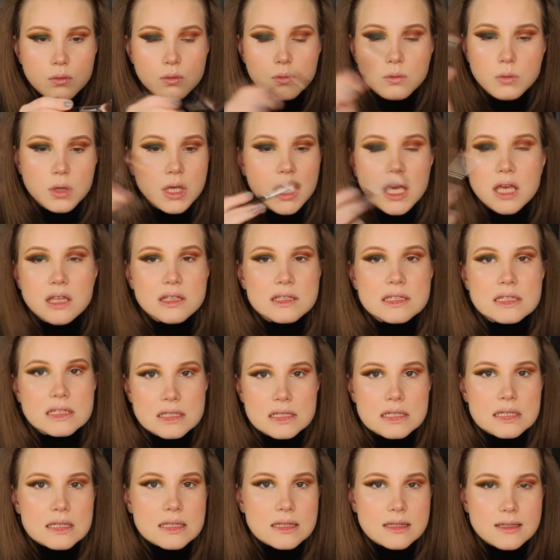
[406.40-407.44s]
we can
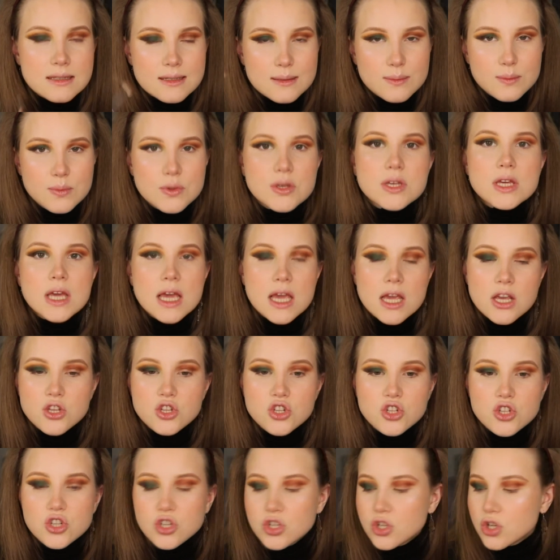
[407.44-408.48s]
see this
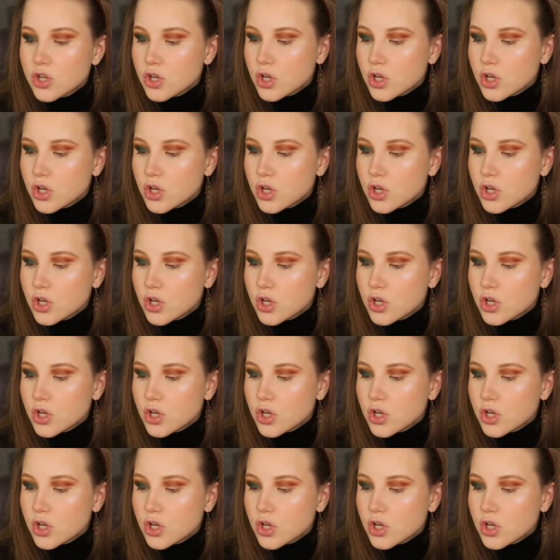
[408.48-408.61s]
BH